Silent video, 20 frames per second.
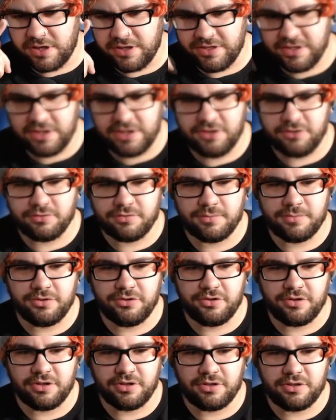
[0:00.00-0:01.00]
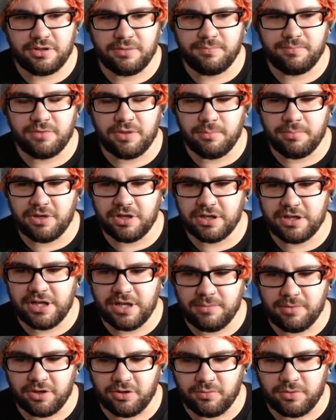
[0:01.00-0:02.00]
I think these rumors are debunked
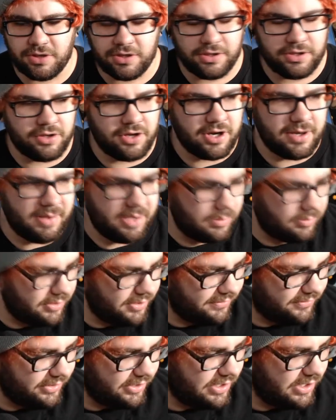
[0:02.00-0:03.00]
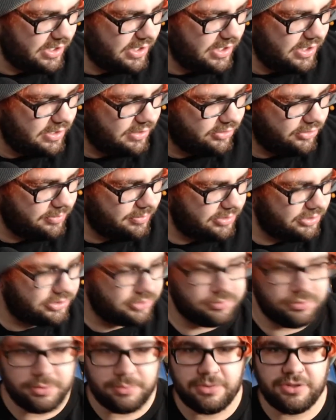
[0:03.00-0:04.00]
now, but I just want to talk about it briefly. There's a bunch
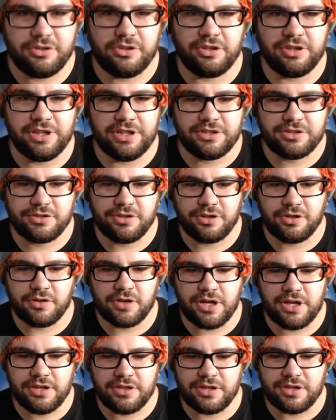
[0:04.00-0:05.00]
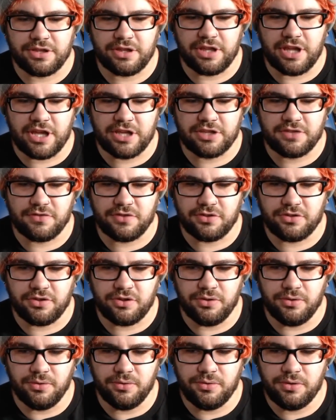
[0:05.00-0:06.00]
of rumors and leaks going around that The Last of Us
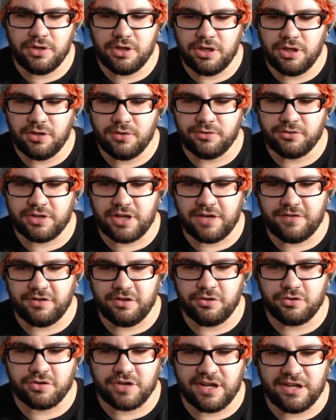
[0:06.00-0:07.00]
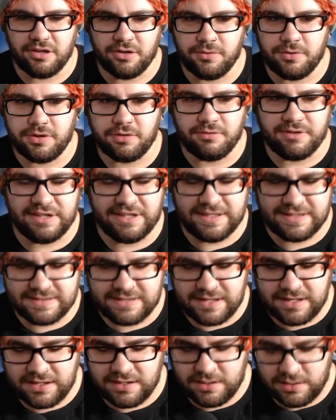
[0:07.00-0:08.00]
2 was going to have a new trailer with a release
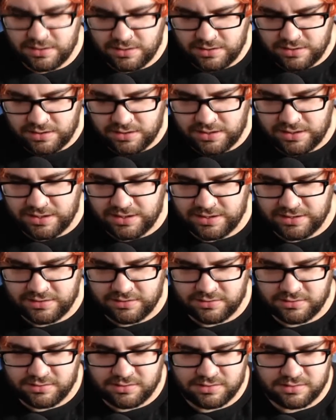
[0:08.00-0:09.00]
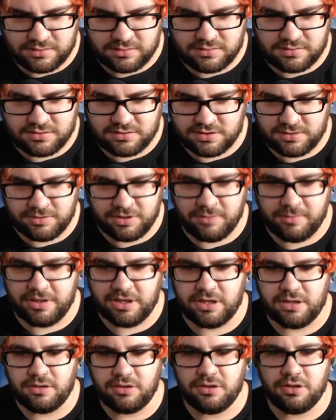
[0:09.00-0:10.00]
date, and something
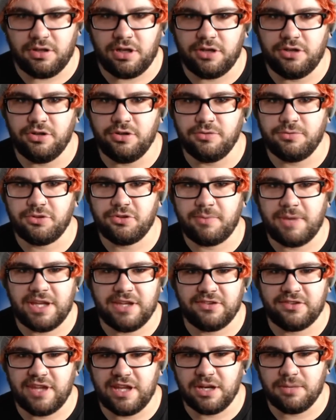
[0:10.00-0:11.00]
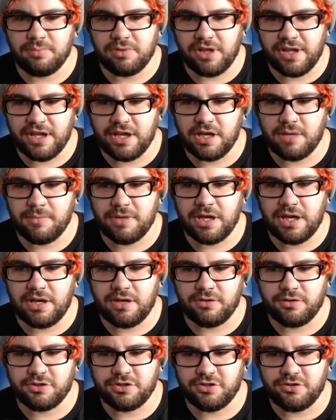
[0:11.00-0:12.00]
about a new state of play coming
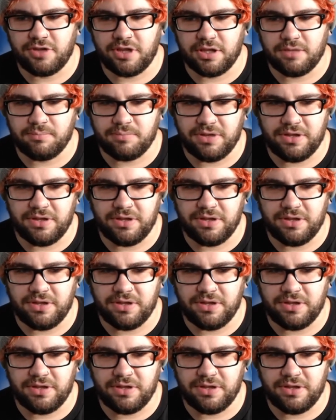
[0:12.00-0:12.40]
out, which is like